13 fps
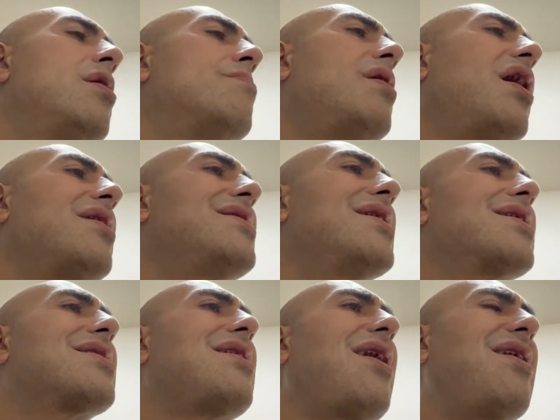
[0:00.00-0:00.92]
But I
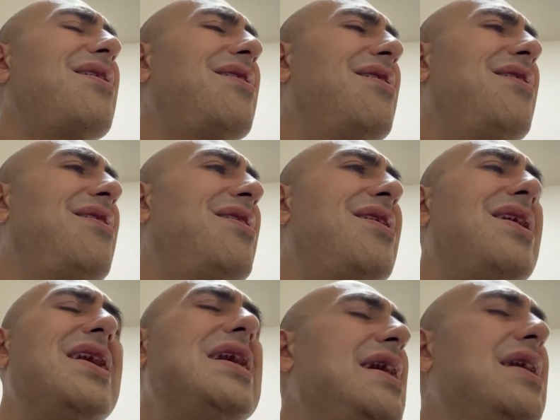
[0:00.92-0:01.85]
think that
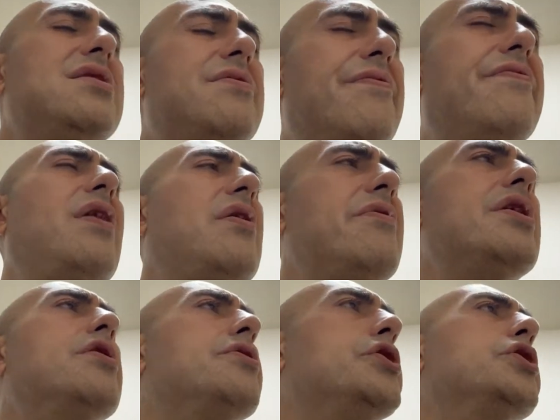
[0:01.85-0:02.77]
it is very
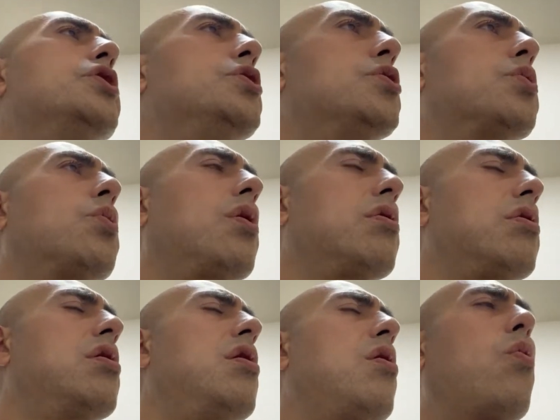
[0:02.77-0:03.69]

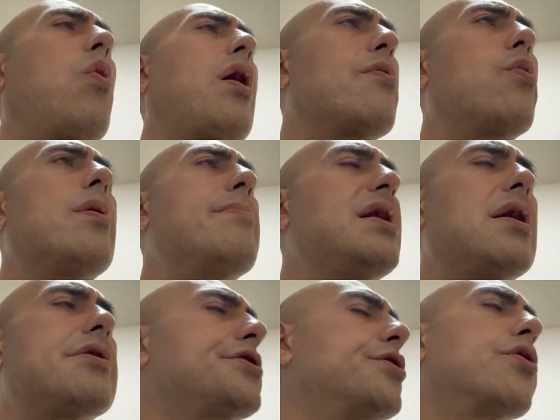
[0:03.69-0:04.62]
unusual why women
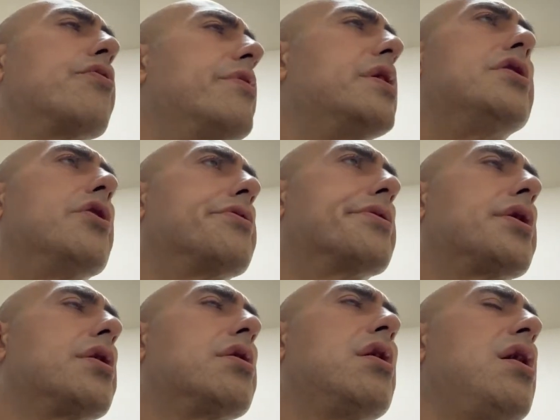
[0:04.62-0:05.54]
are so
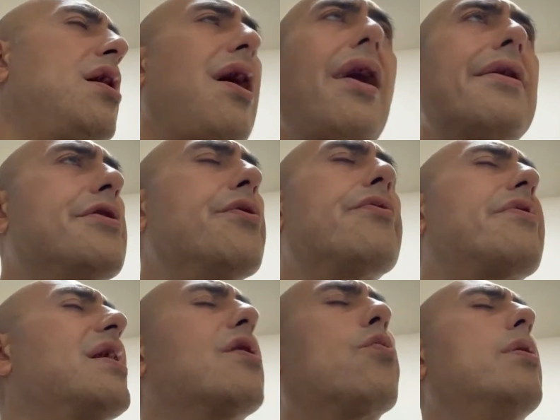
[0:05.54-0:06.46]
redundant. I don't
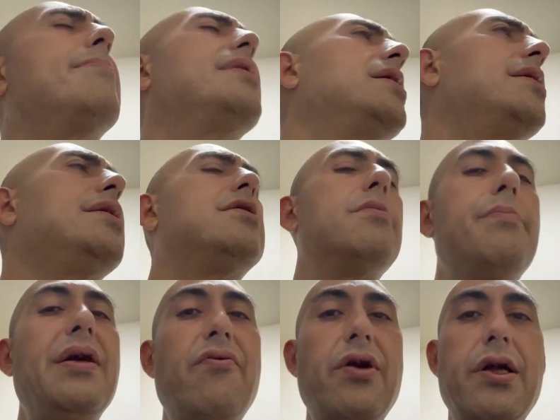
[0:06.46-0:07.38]
think women need to
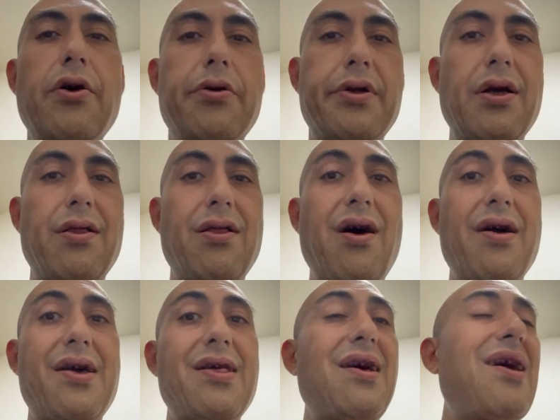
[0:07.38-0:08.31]
be redundant
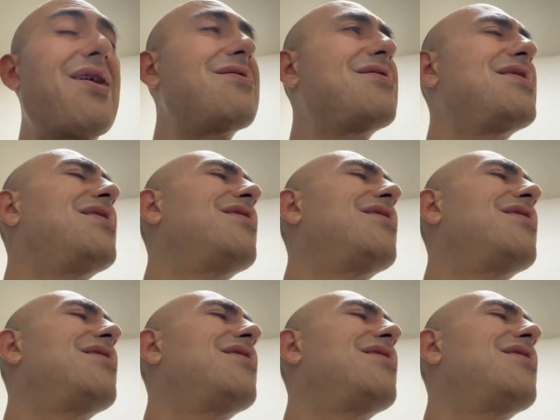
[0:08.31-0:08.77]
like that.